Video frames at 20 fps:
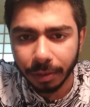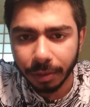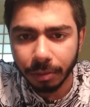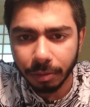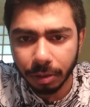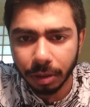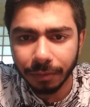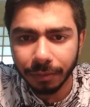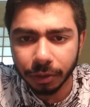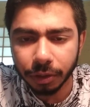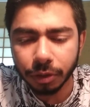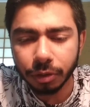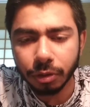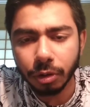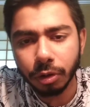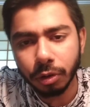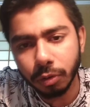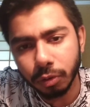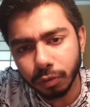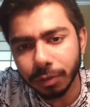okay which is
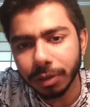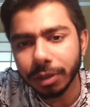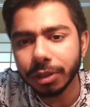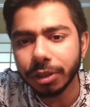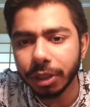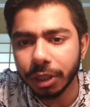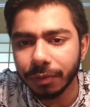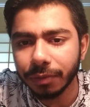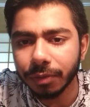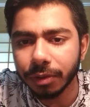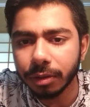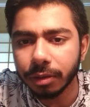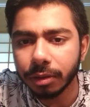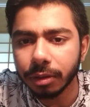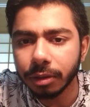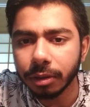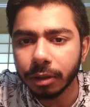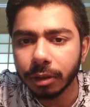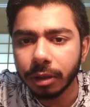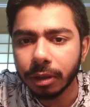not usually seen with
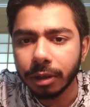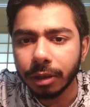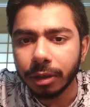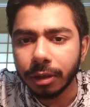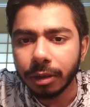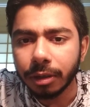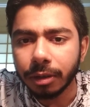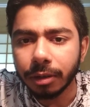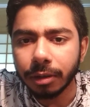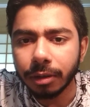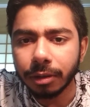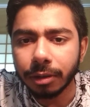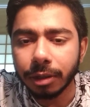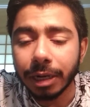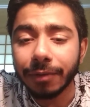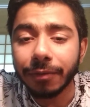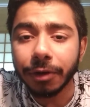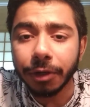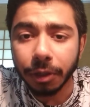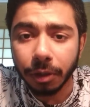the uh,
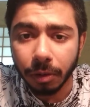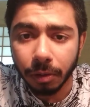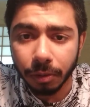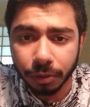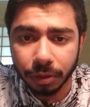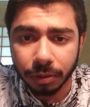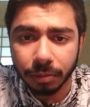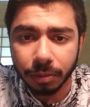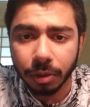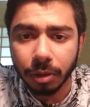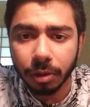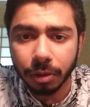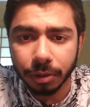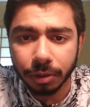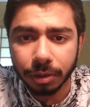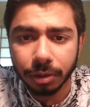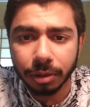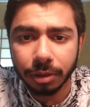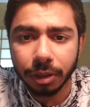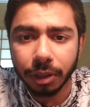diverticulosis
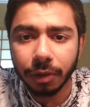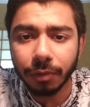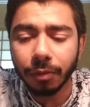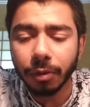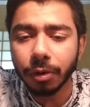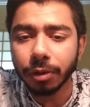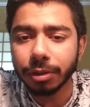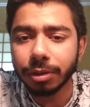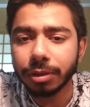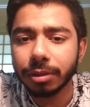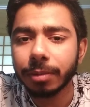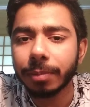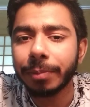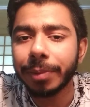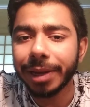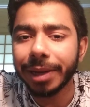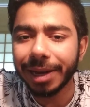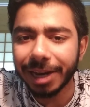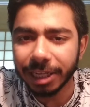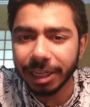because there was
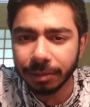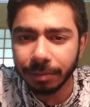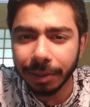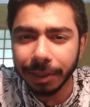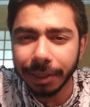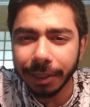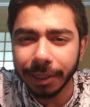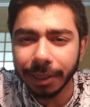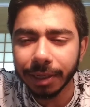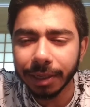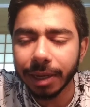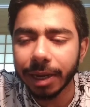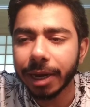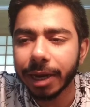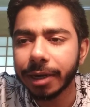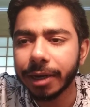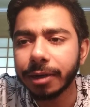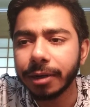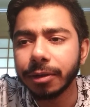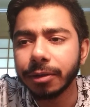painless bleeding
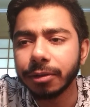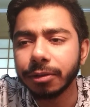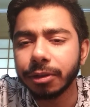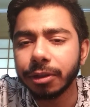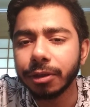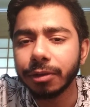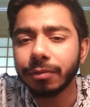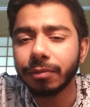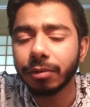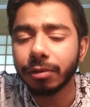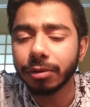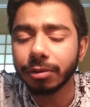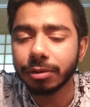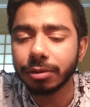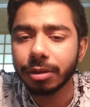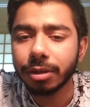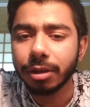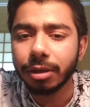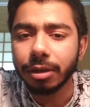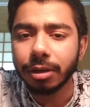and uh, there
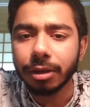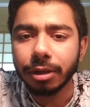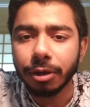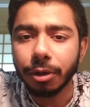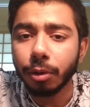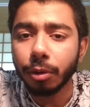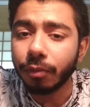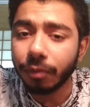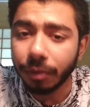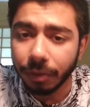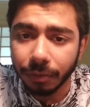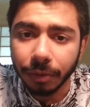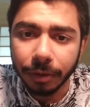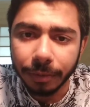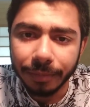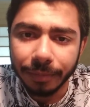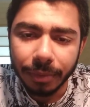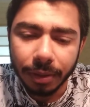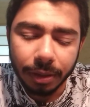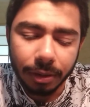was no fever
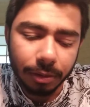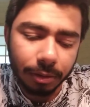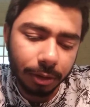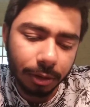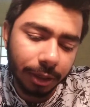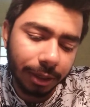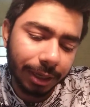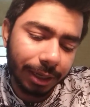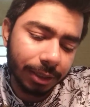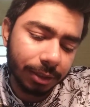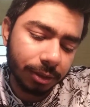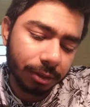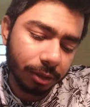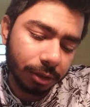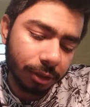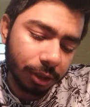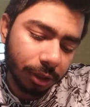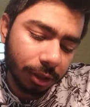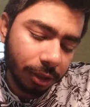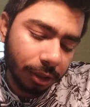okay as
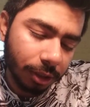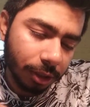such